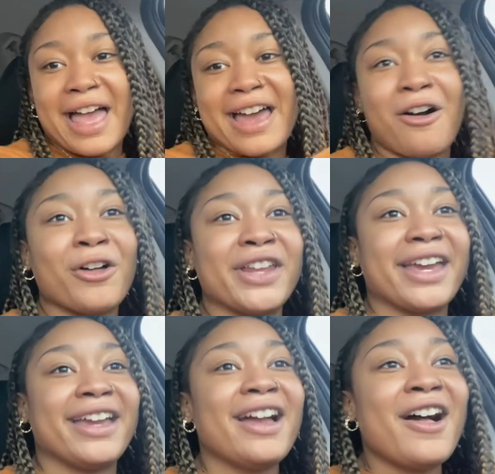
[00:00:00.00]
at all
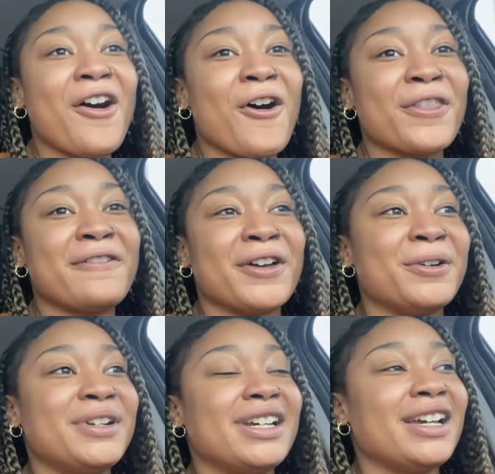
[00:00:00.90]
day on the
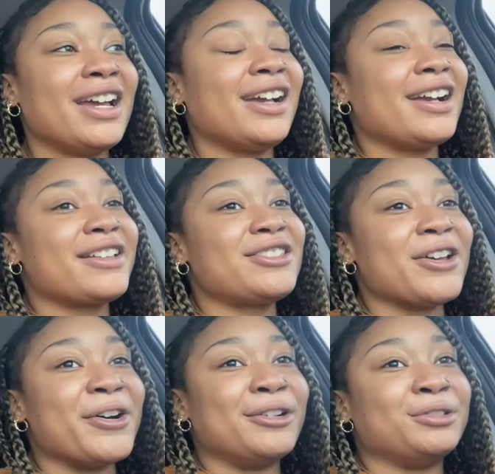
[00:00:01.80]
phone
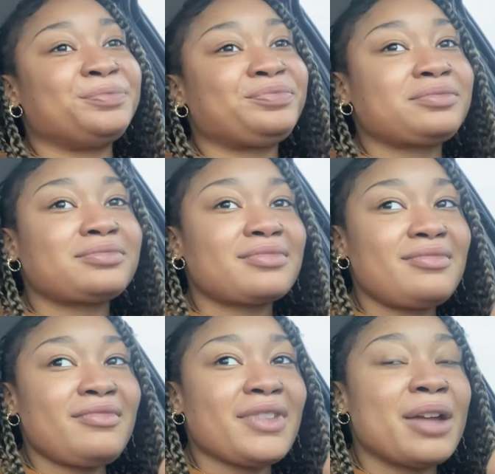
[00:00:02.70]
so
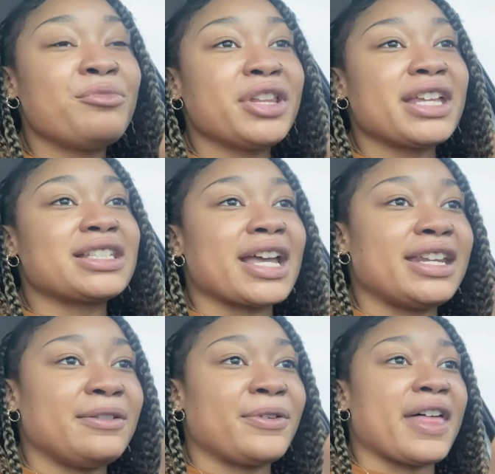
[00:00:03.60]
i'm really
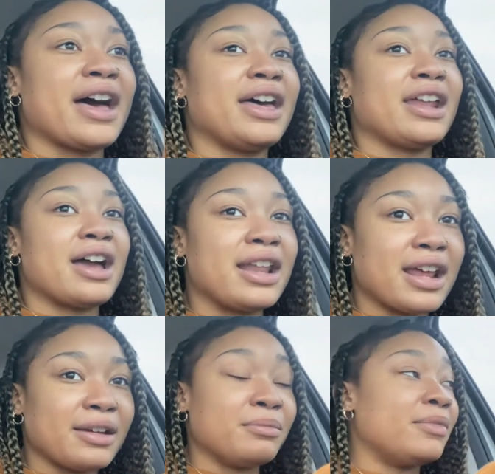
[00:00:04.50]
excited for that and
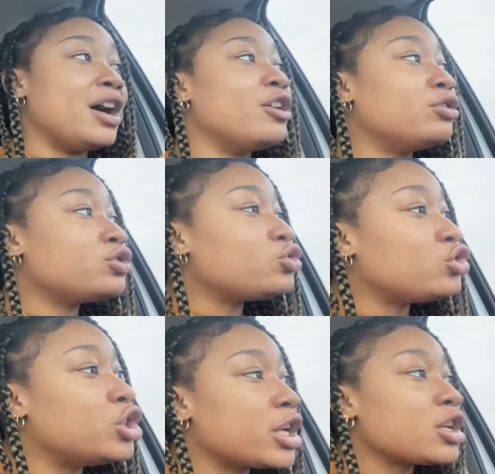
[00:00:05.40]
i'm
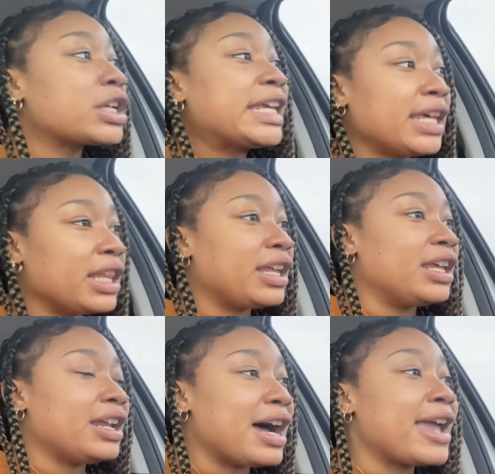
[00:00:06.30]
gonna kill it
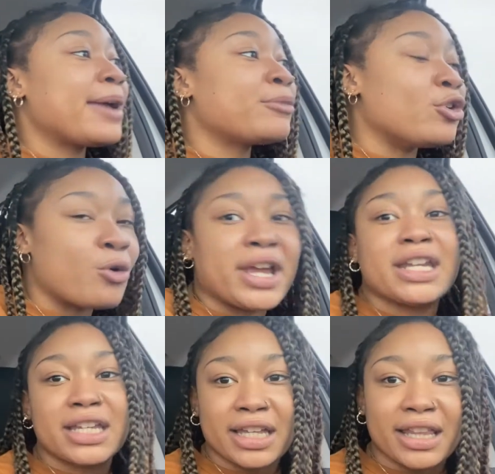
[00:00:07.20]
i am going
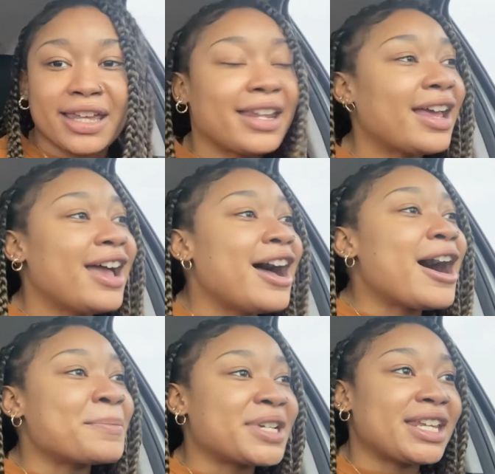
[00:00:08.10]
to kill it
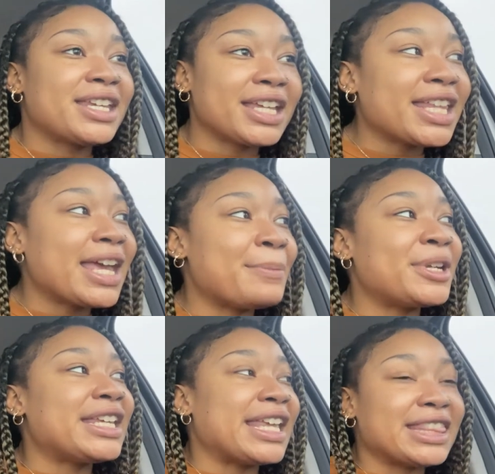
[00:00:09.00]
i'm gonna kill it i'm
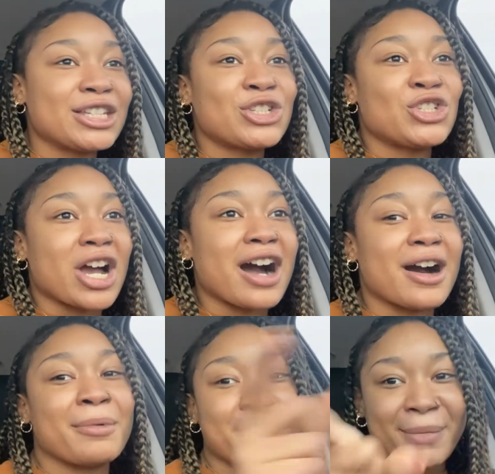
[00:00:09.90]
gonna get this
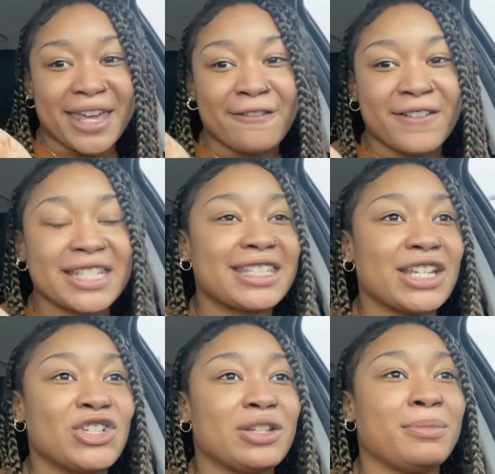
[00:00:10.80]
job
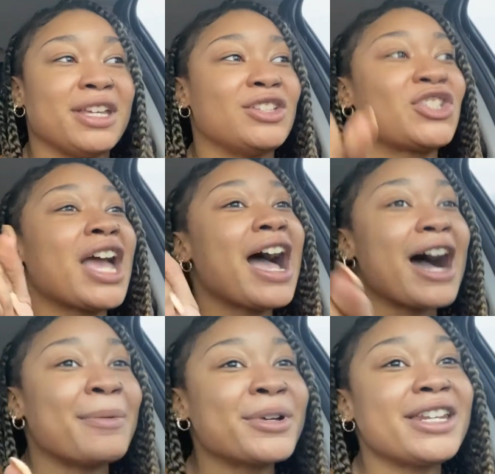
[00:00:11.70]
manifestation bitch
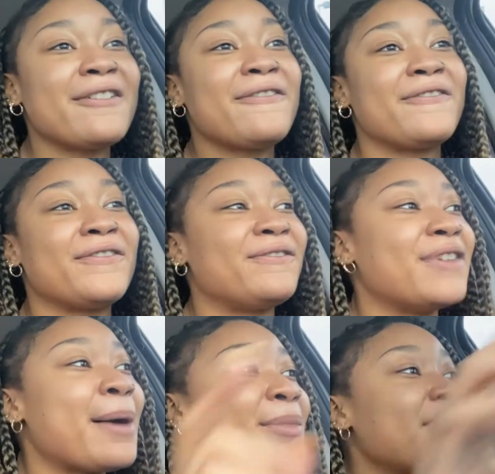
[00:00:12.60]
i'm gonna
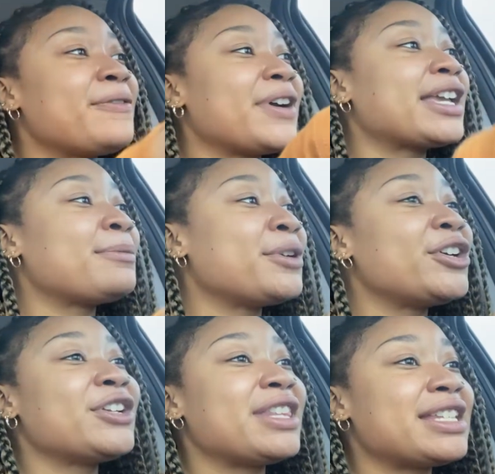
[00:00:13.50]
i'm gonna fucking
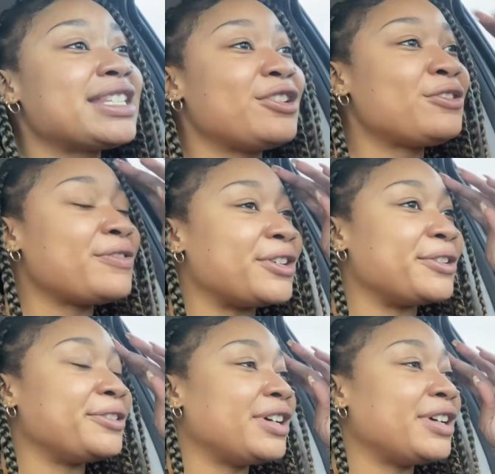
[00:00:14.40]
murder this interview